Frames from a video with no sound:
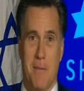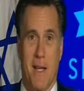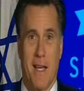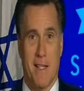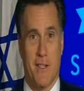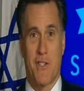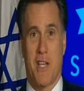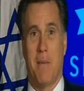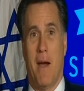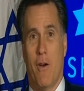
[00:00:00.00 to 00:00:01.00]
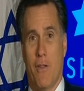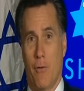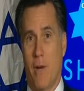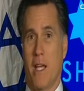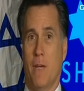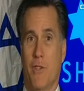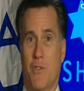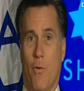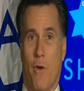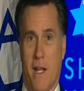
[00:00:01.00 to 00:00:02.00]
day and at the same hour that Reagan was
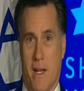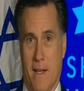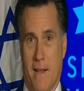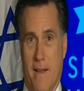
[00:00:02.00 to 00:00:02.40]
sworn in.